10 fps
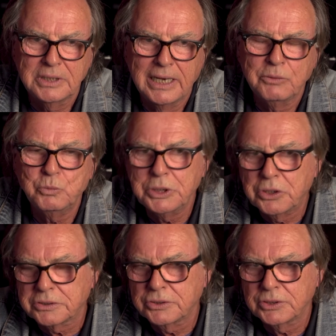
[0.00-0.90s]
and we
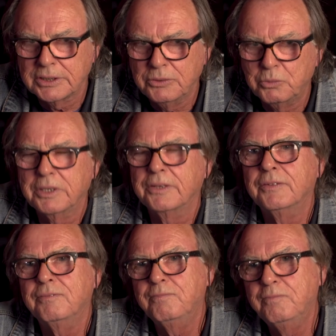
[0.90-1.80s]
got to see one of
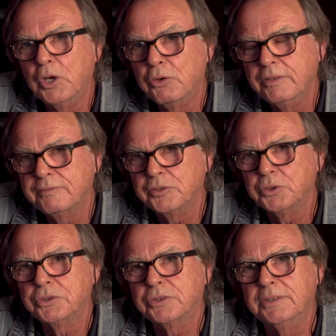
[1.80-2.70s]
the very
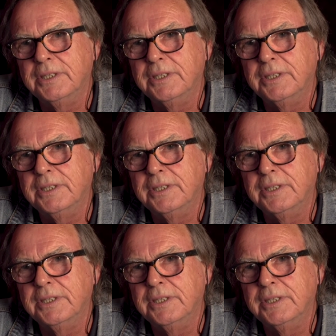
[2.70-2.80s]
first